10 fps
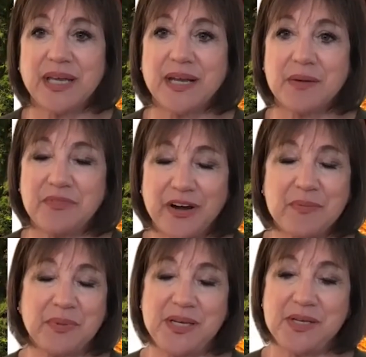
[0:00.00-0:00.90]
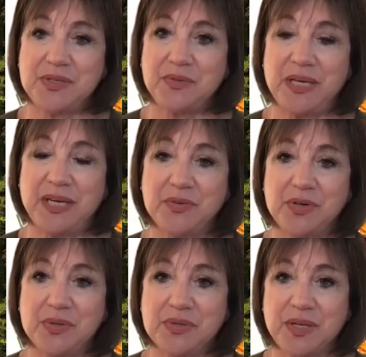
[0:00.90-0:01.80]
and I'm very pleased to be
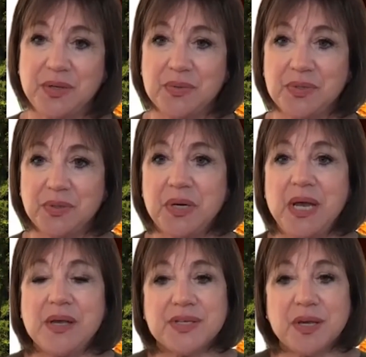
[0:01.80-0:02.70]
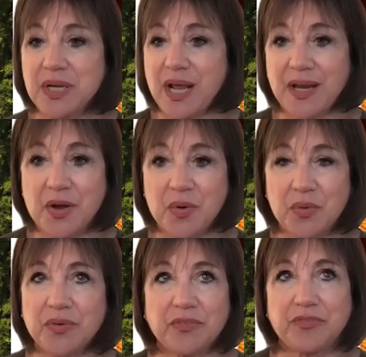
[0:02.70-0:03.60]
introducing you to someone I
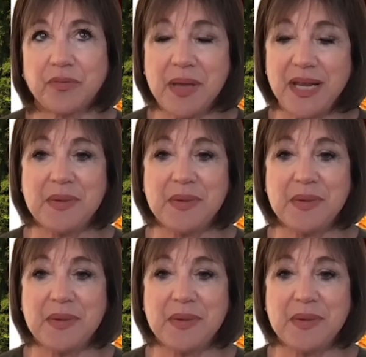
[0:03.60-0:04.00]
know for many,